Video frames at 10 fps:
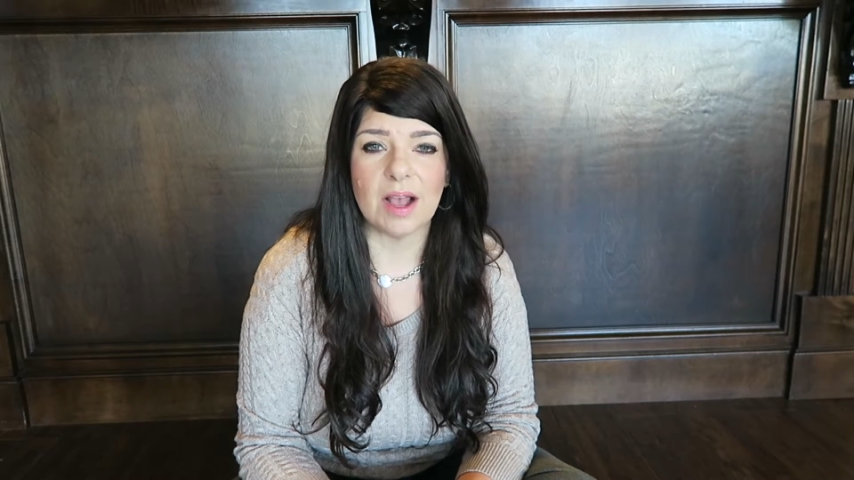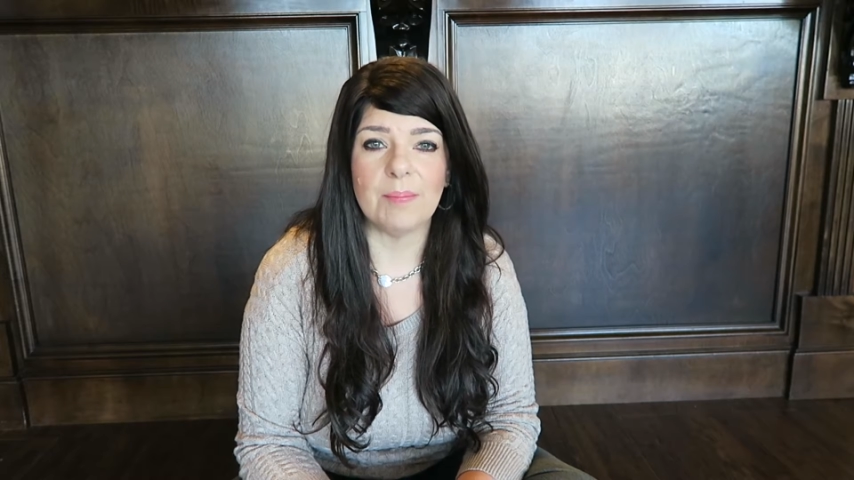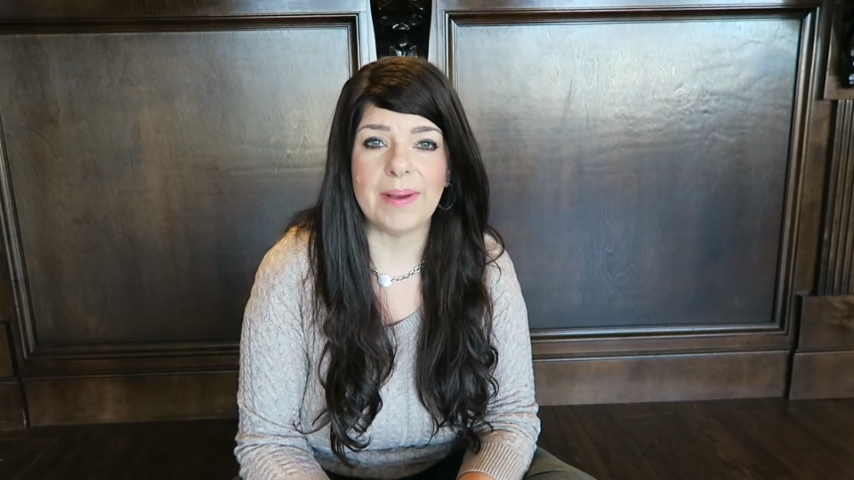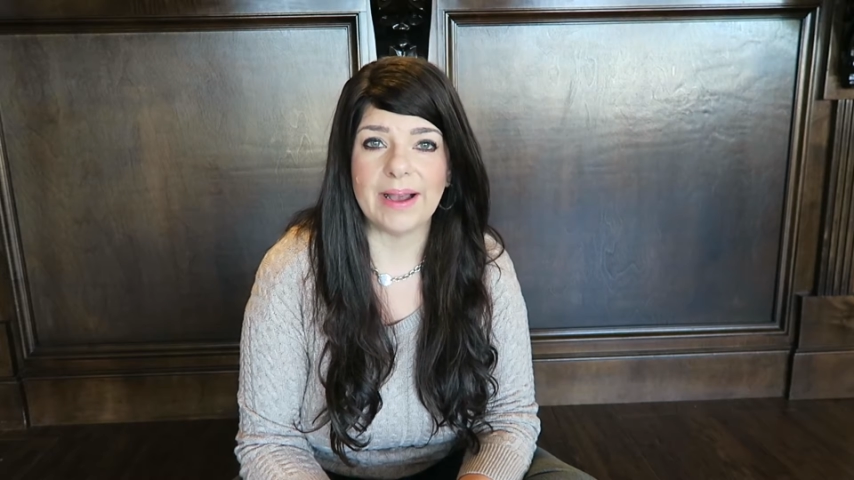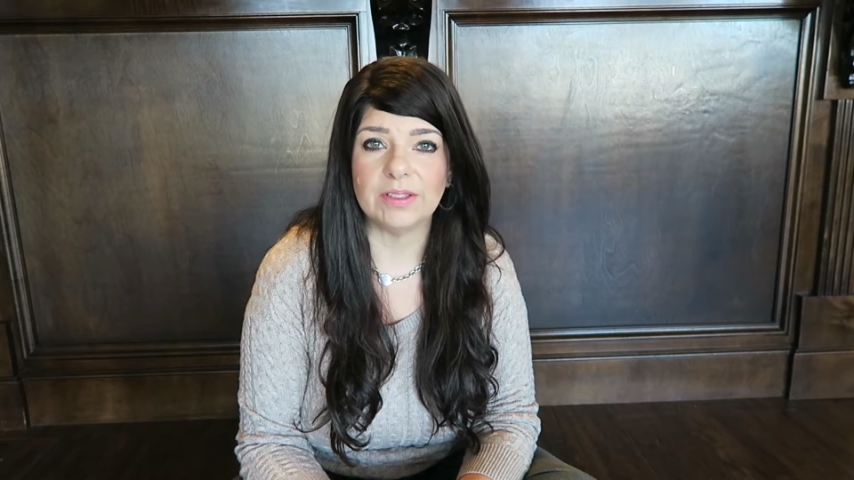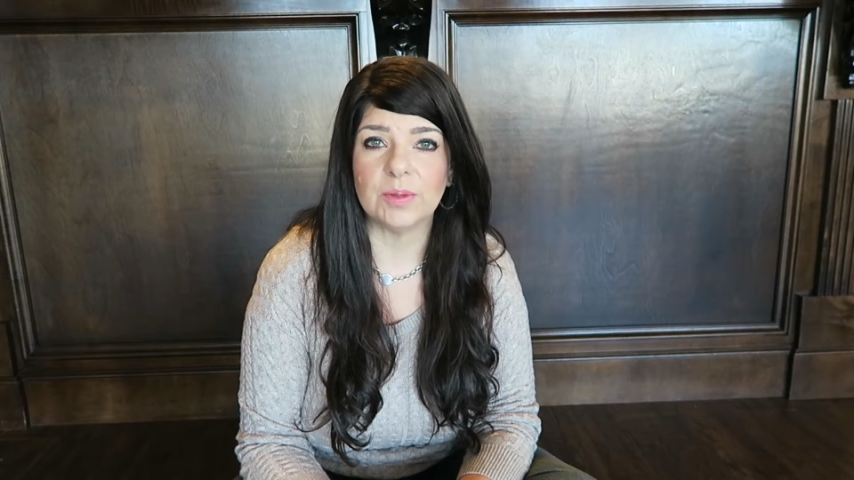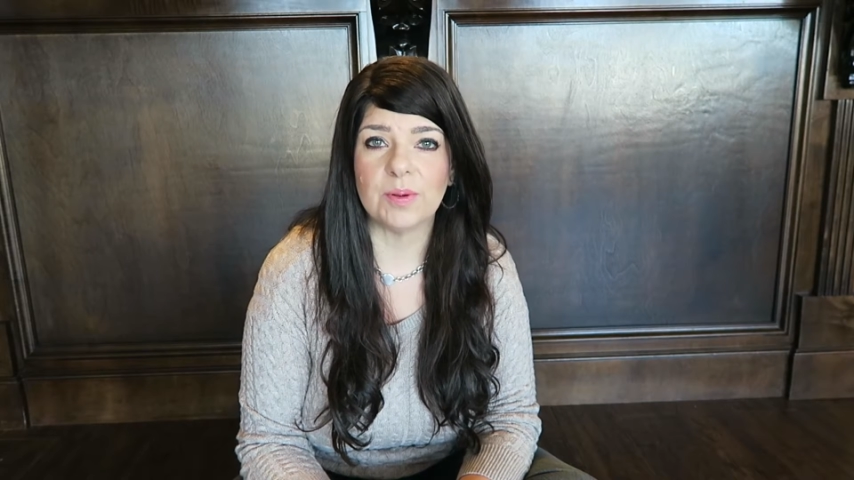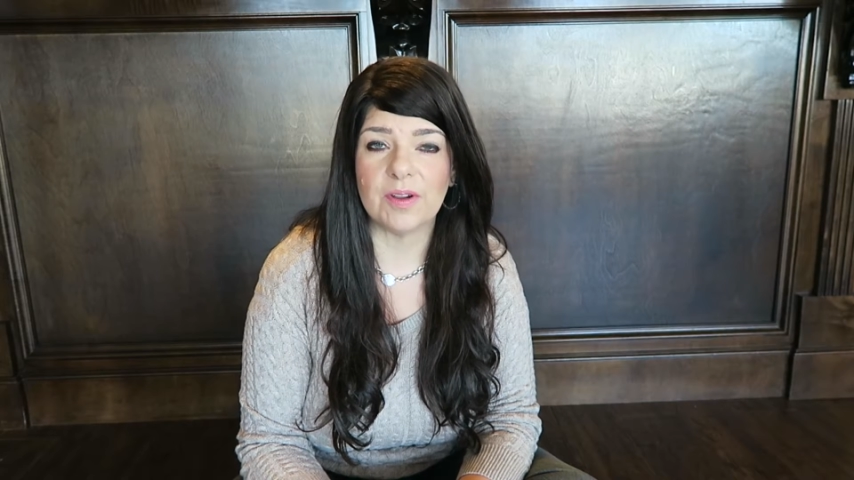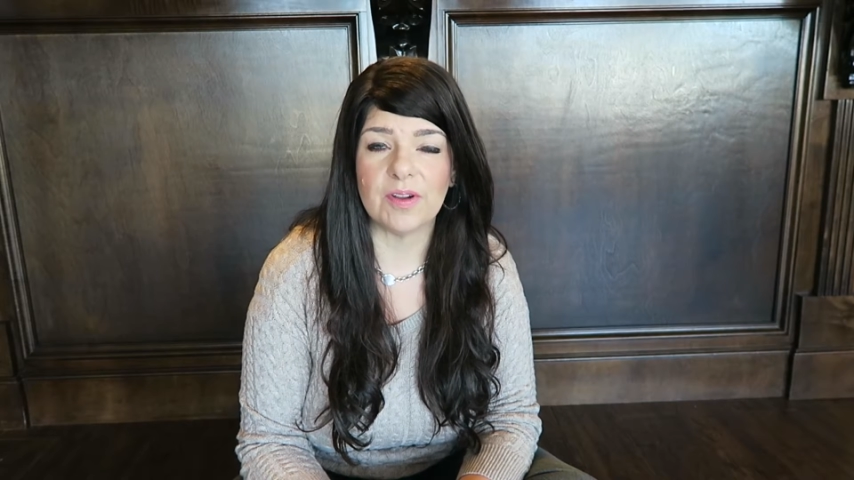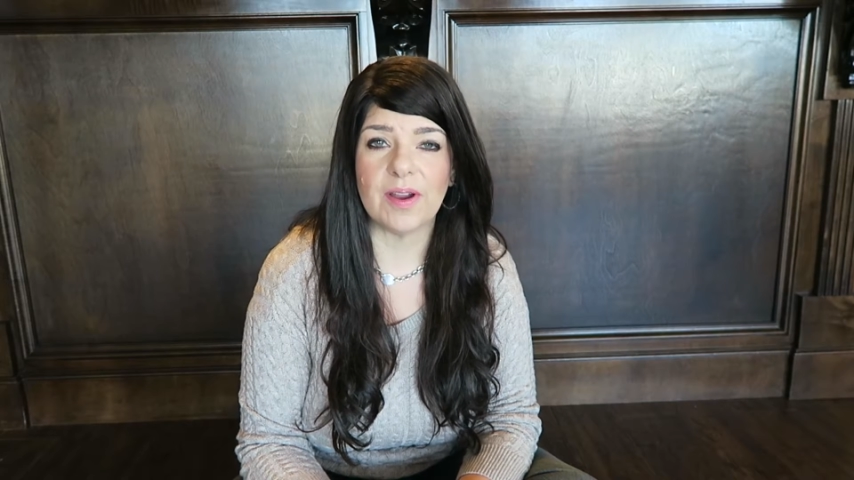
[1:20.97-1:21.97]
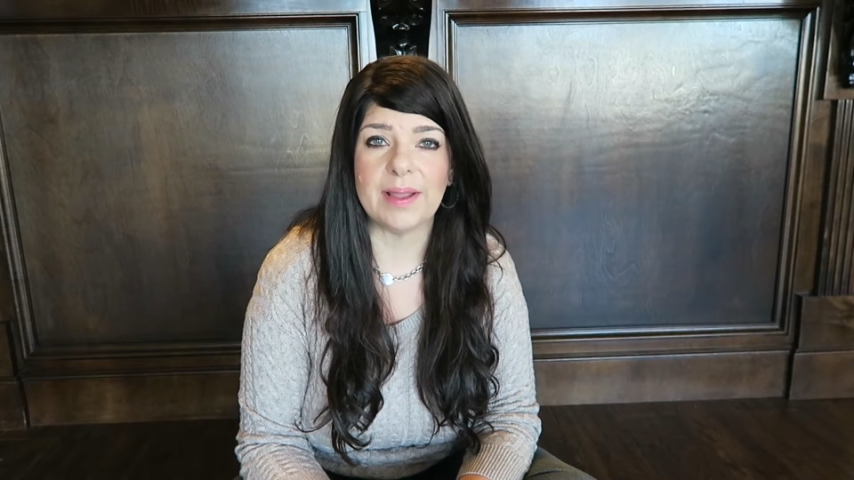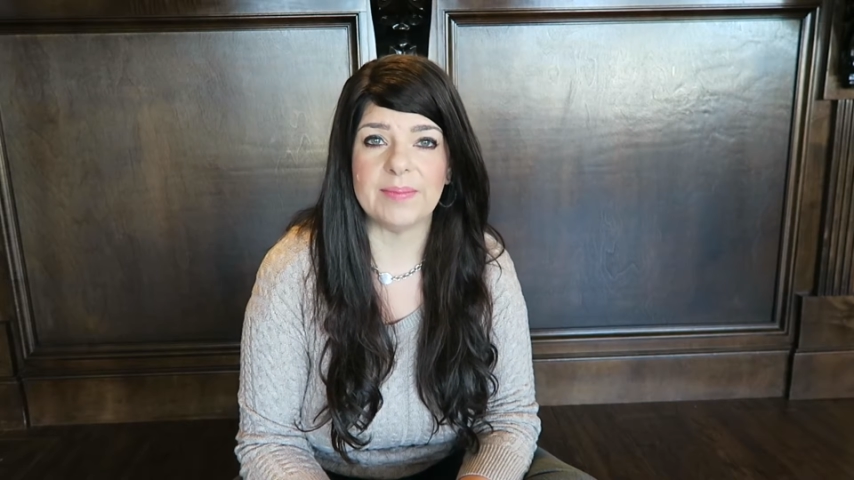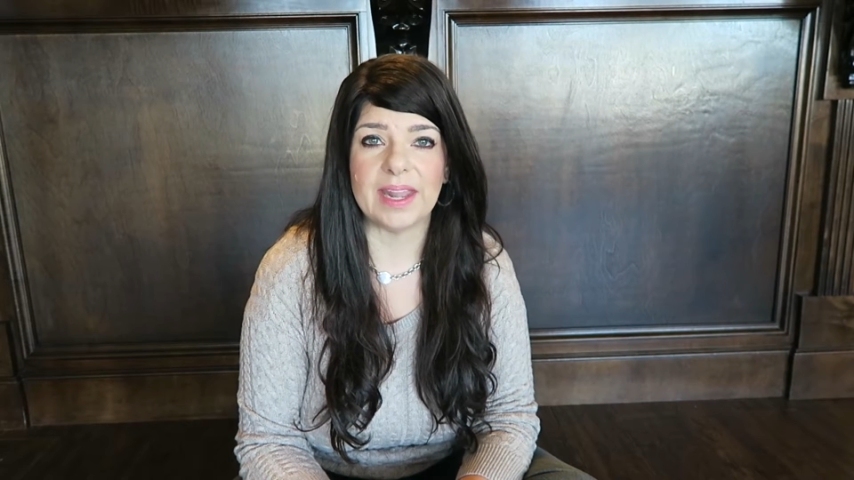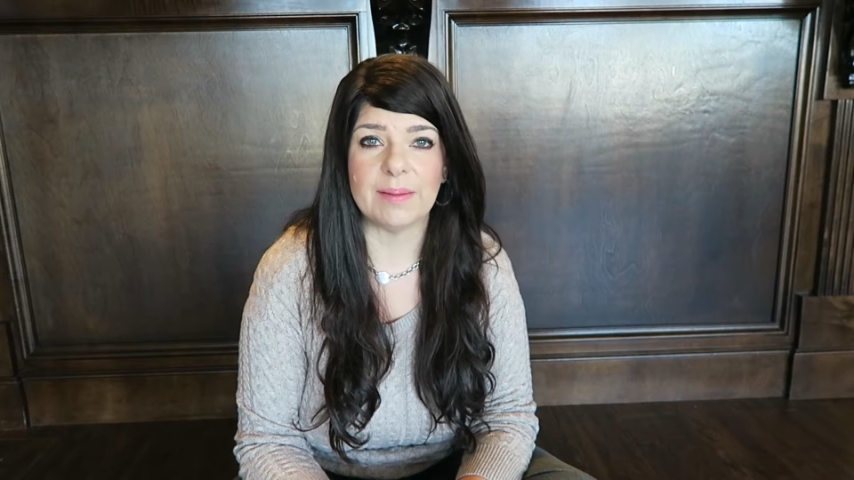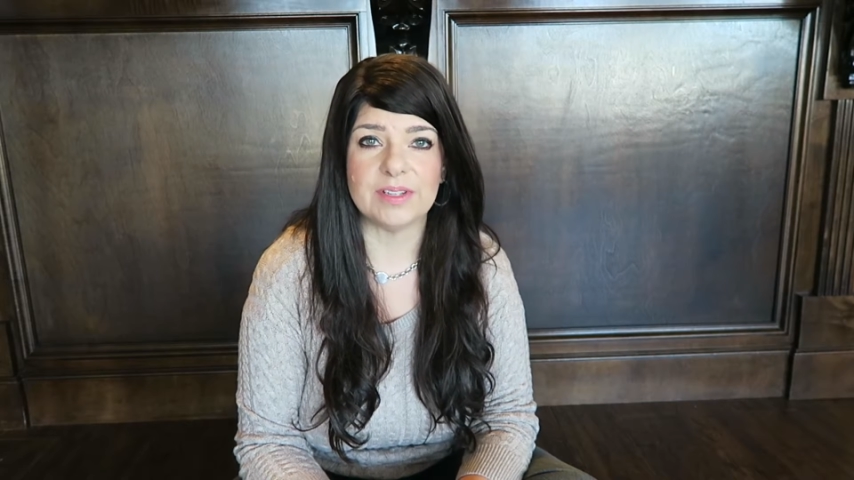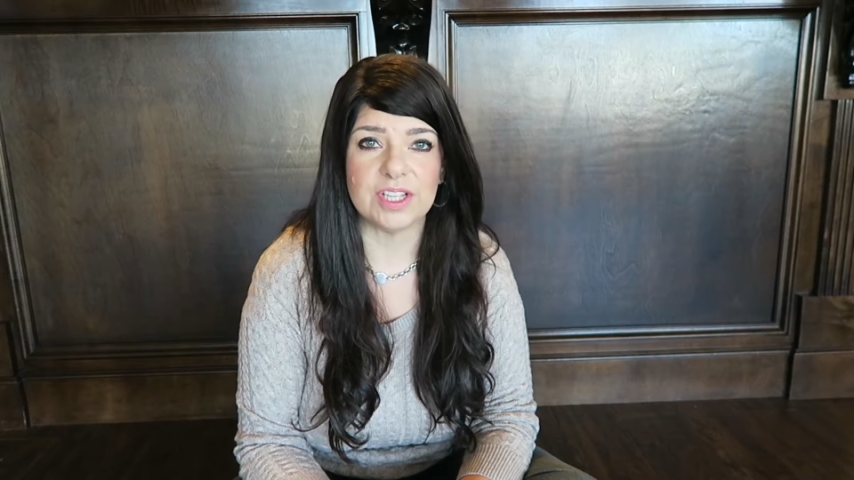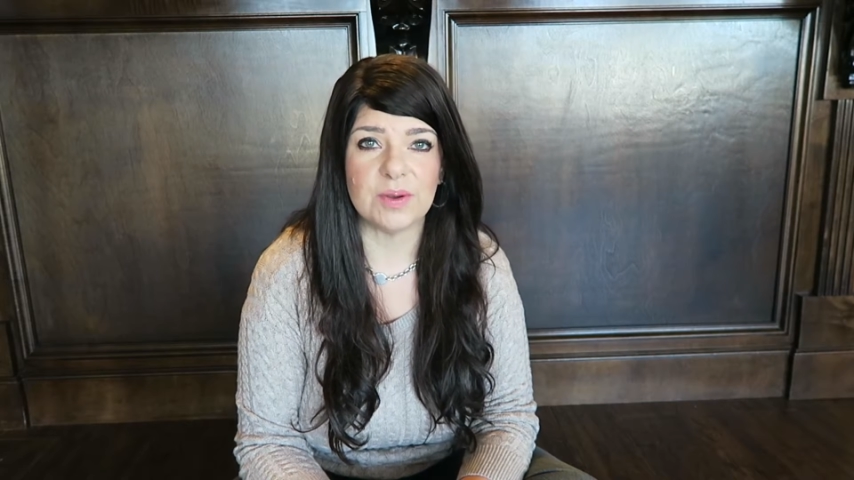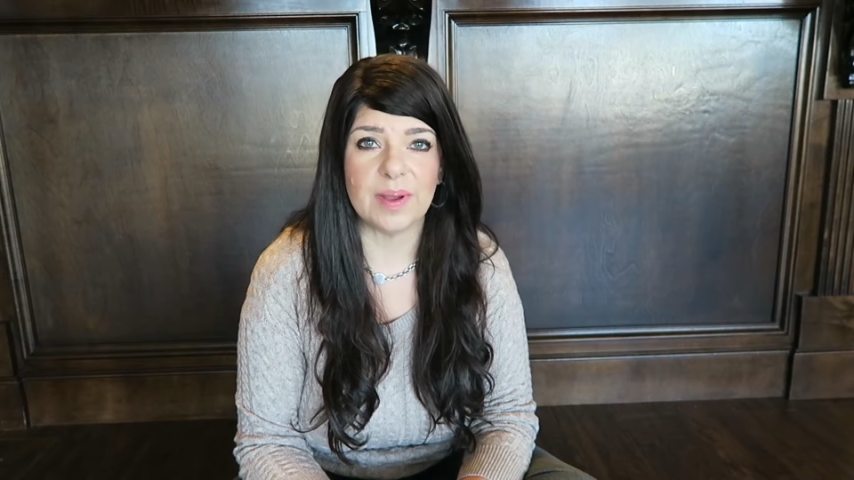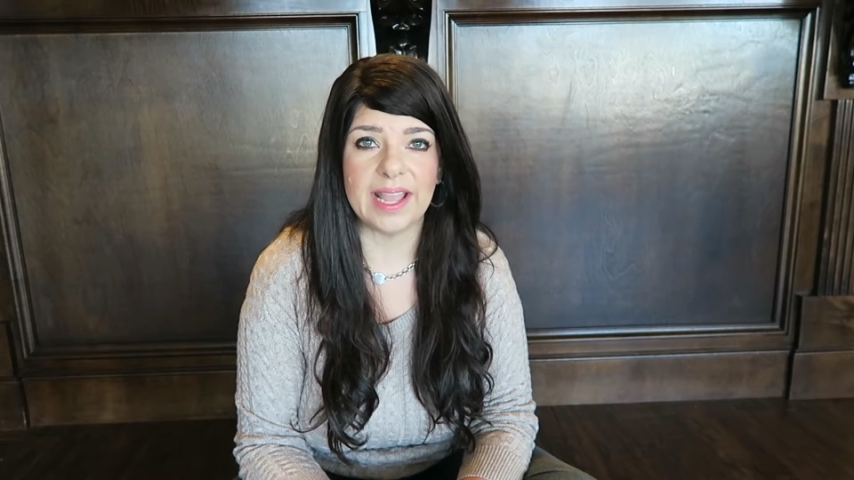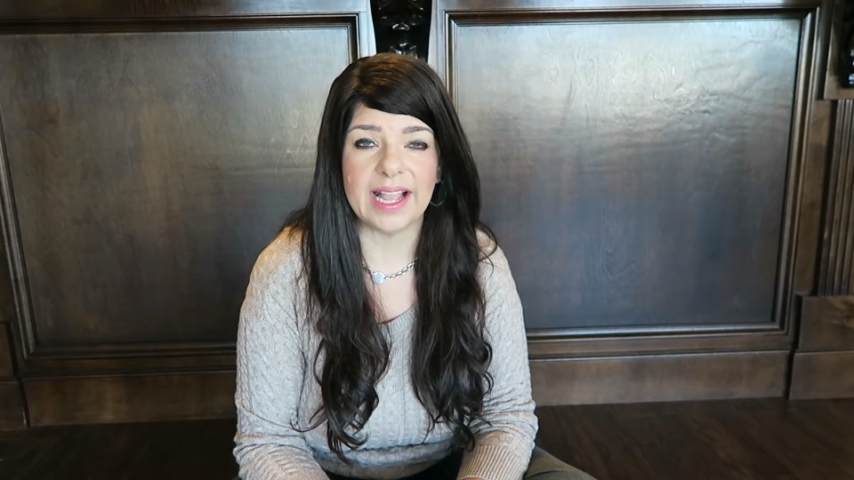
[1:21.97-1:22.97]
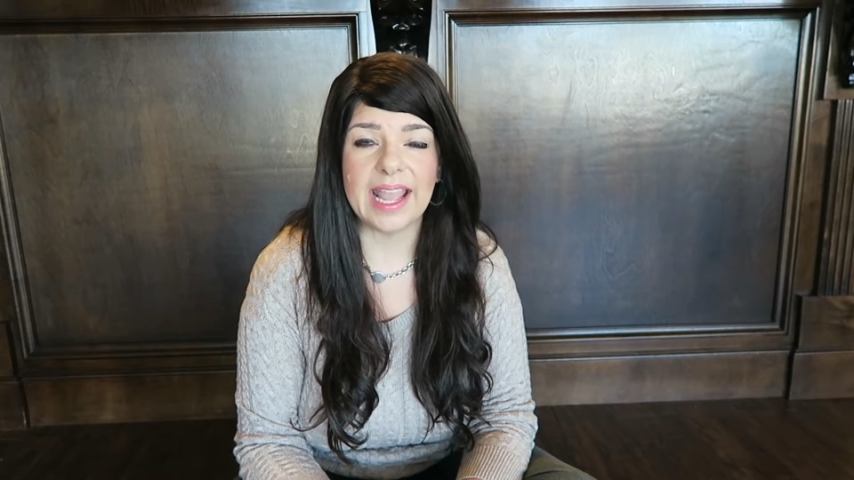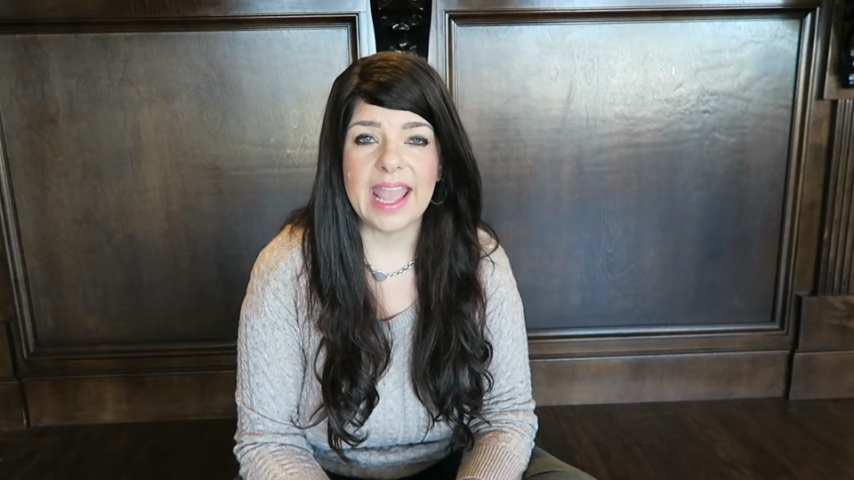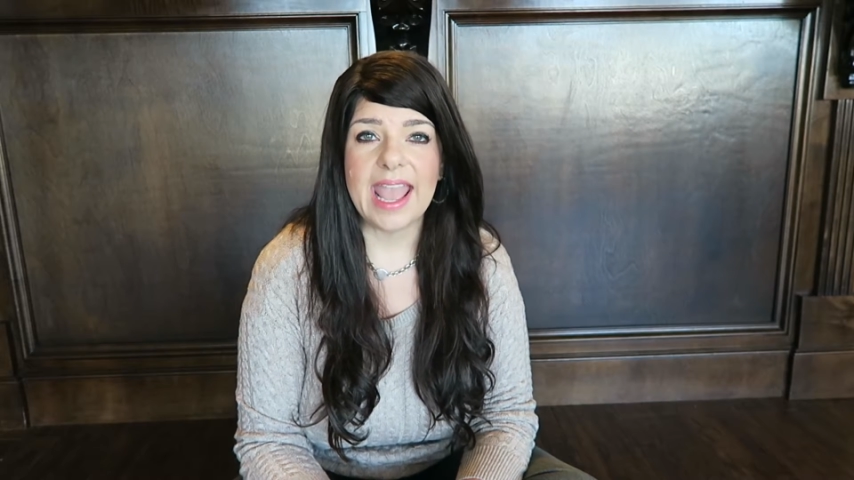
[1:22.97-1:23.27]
about the program that I'm doing,